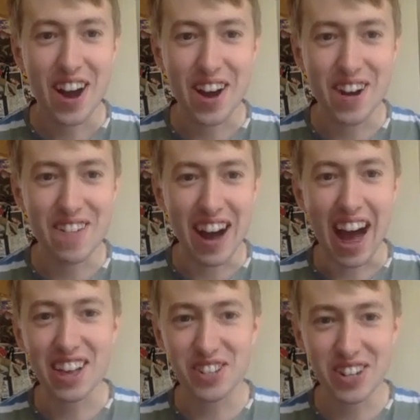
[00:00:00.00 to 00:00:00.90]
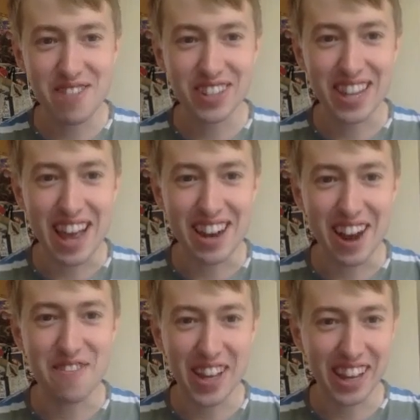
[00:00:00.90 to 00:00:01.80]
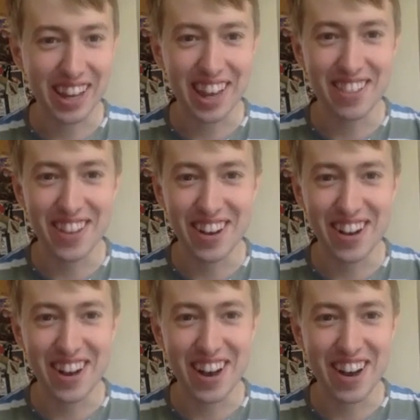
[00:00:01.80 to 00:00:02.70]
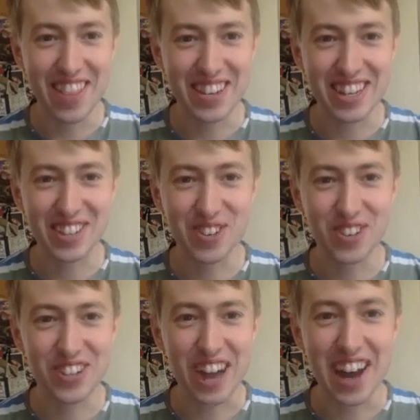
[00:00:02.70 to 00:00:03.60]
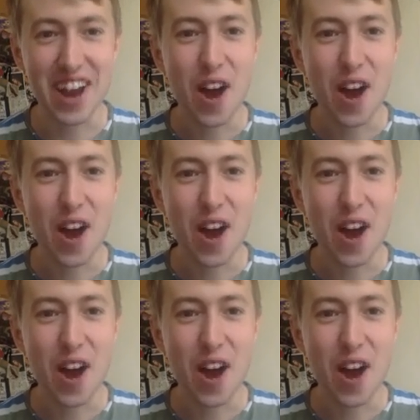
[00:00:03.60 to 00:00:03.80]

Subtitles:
As Geneva said, I think in the Discord chat,